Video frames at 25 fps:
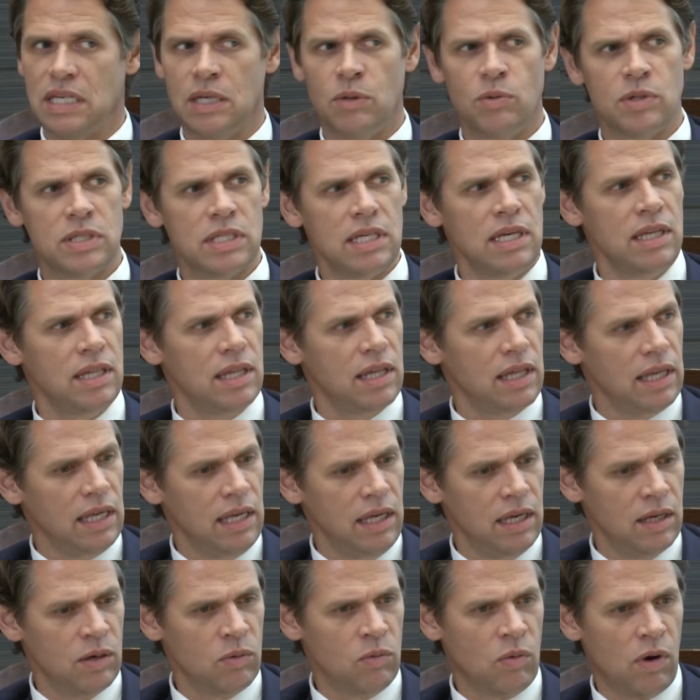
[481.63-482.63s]
It was either
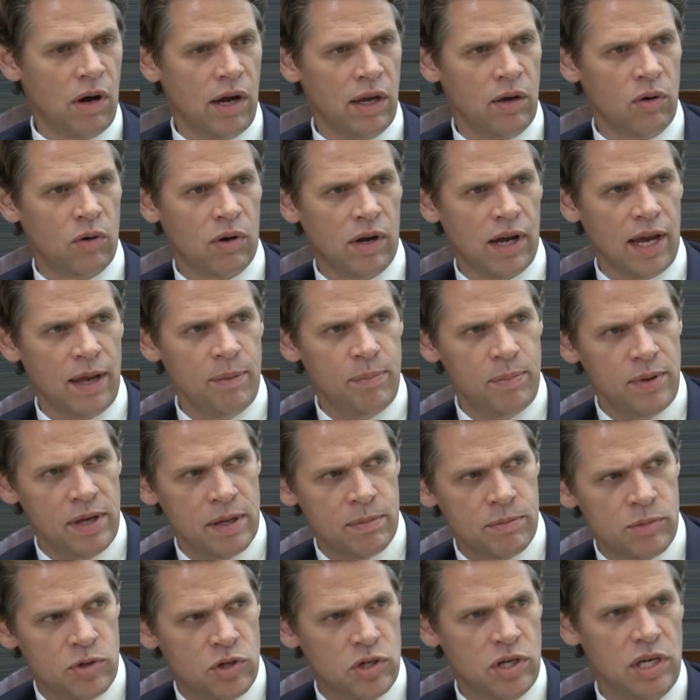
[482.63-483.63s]
E&Y or
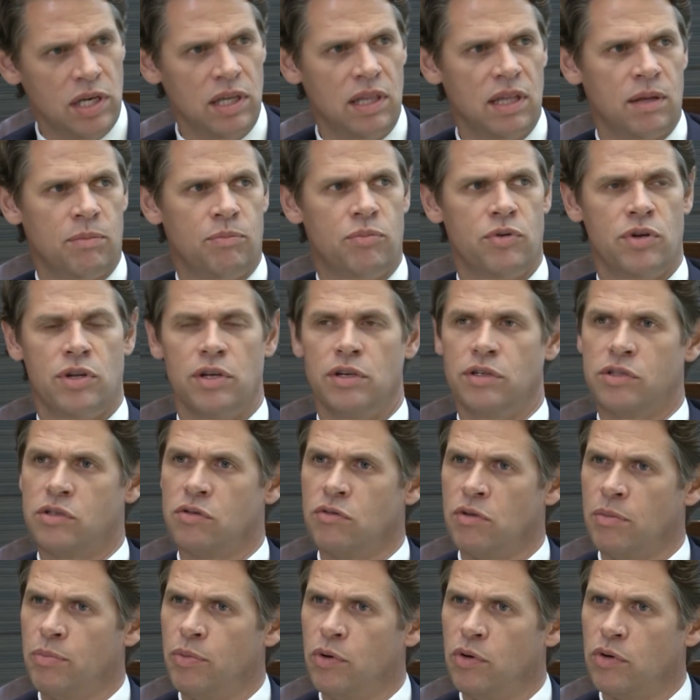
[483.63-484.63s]
KPMG that produced
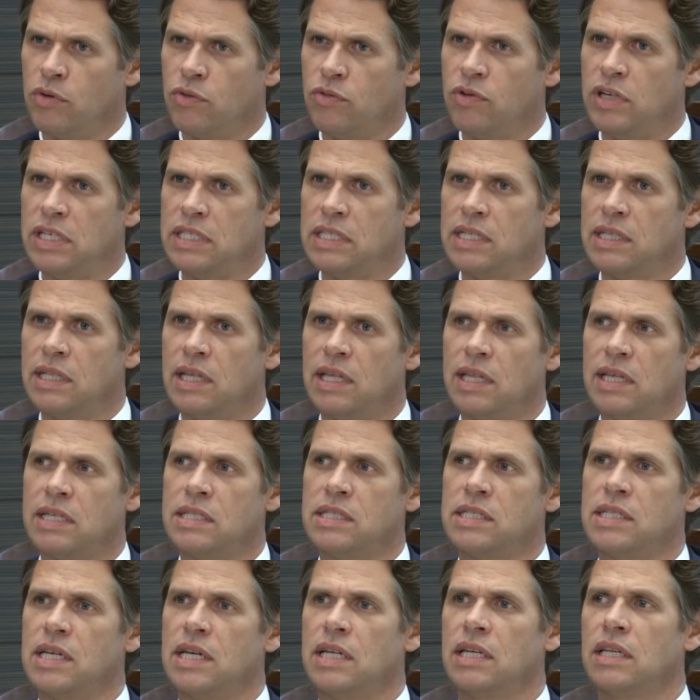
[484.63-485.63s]
a report recently
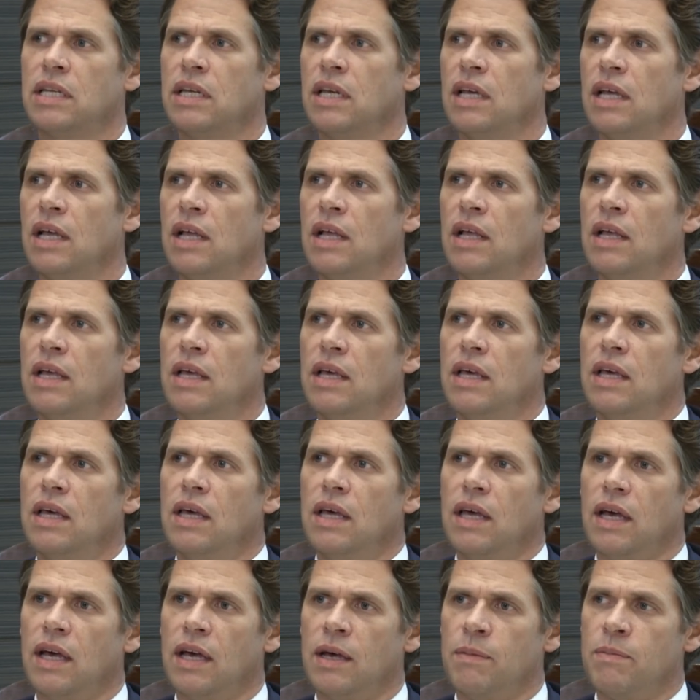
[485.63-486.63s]
that said
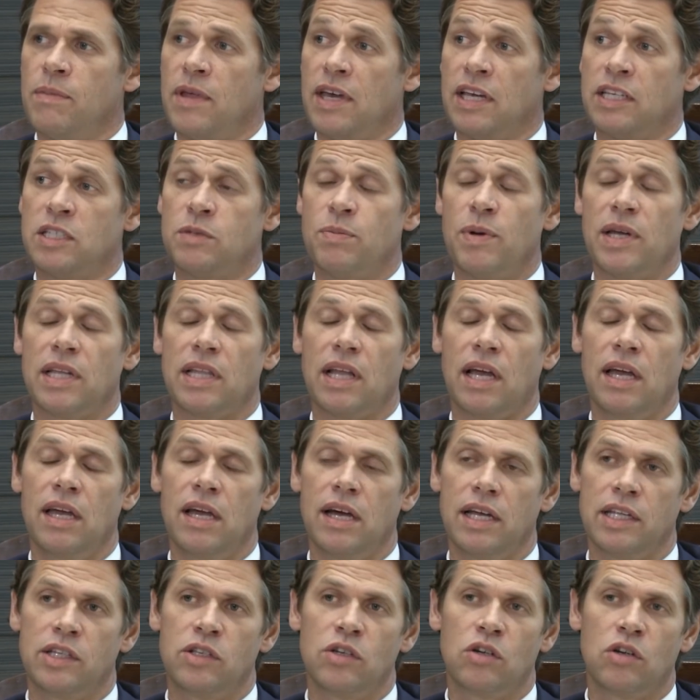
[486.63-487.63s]
they expect
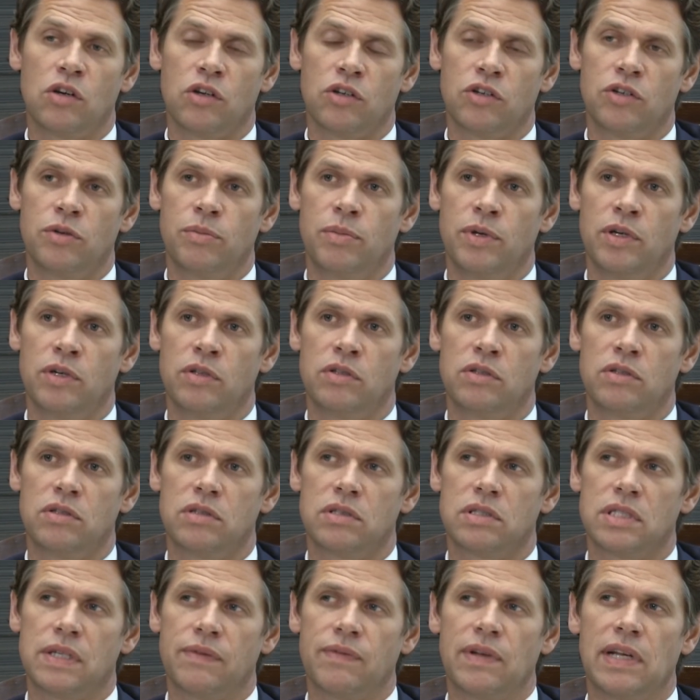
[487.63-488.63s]
AI to contribute
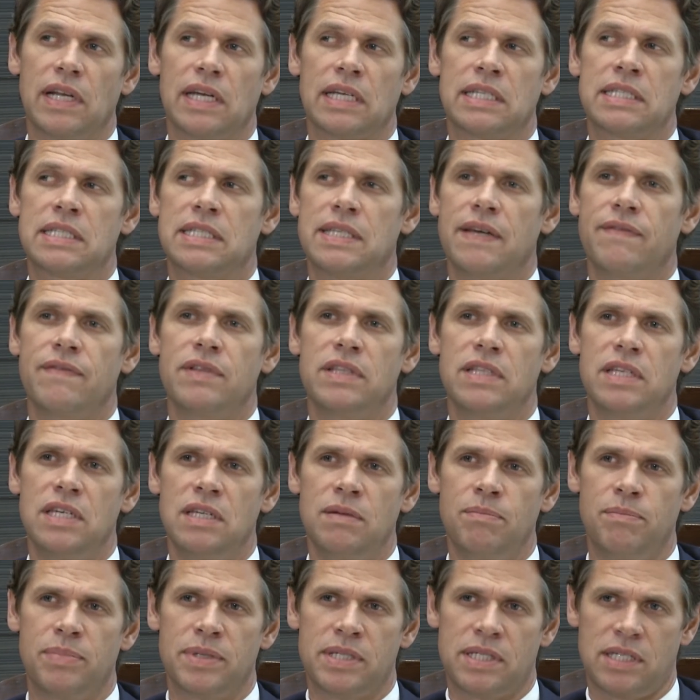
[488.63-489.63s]
something like
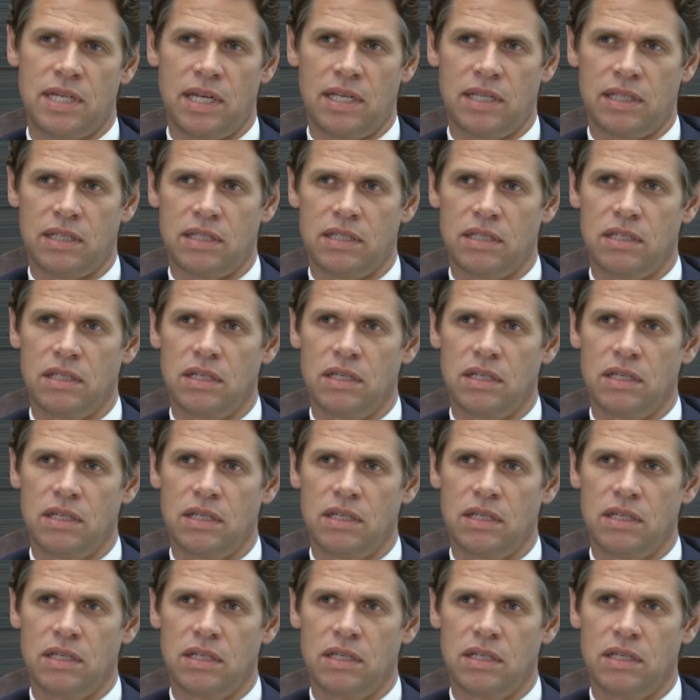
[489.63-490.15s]
17%,